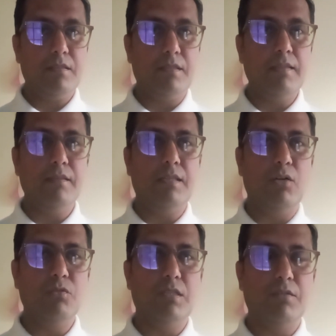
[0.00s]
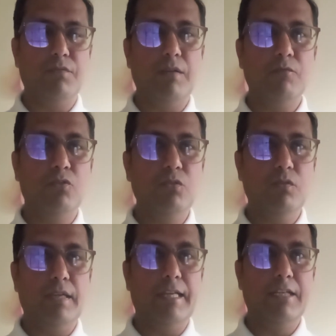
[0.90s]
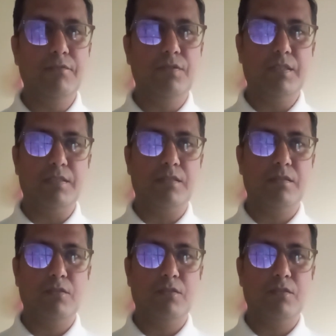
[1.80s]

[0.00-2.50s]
10,000, if I'm going to invest,